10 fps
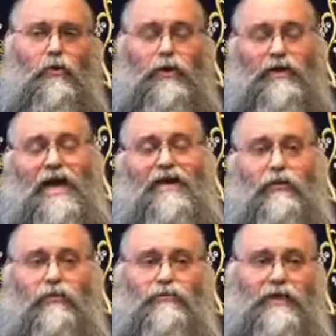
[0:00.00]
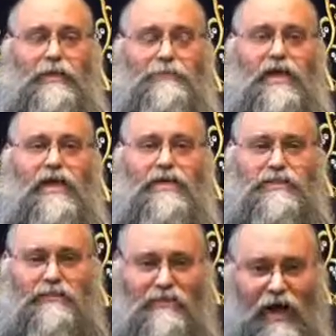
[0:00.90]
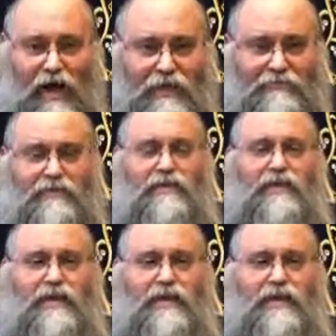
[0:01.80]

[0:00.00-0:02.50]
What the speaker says: We not only survived